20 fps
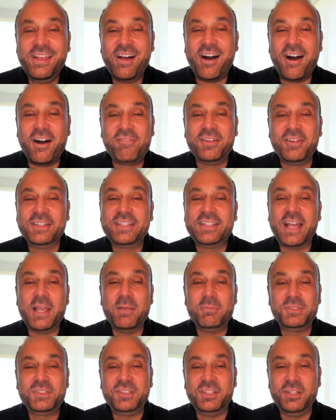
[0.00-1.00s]

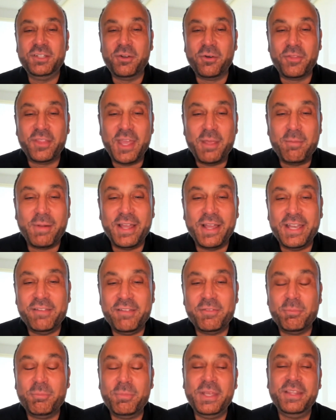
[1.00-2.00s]
Oftentimes, they might
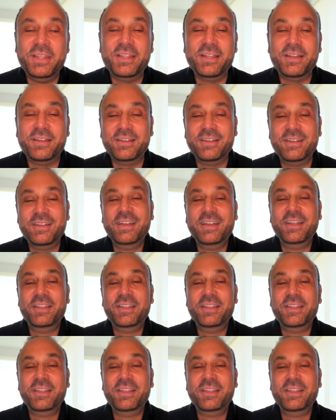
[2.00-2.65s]
even be the